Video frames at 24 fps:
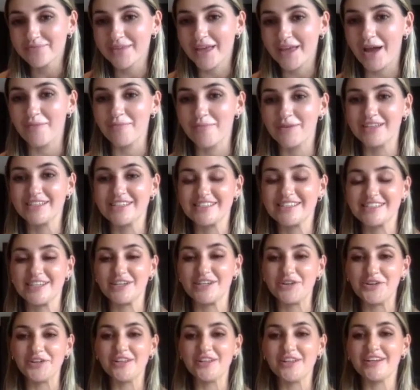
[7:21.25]
I'm
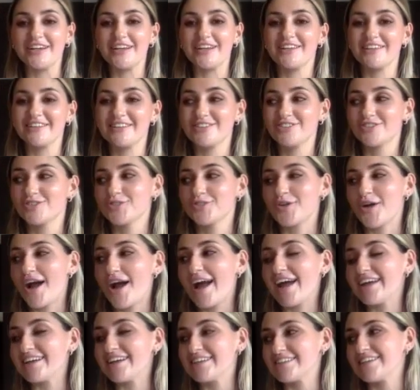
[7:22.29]
still
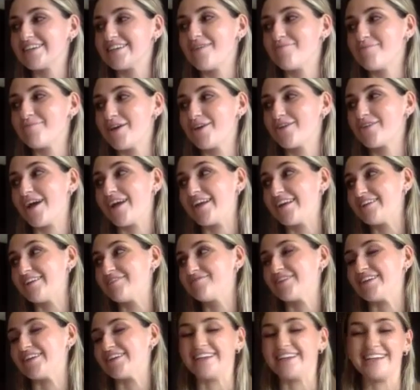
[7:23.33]
trying to get better at it,
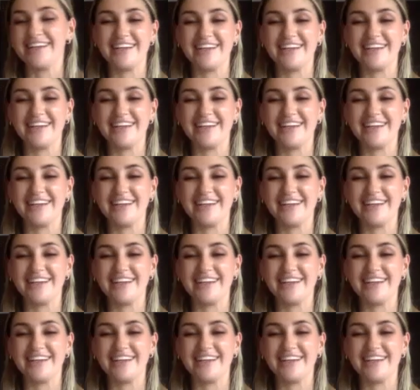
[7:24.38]
but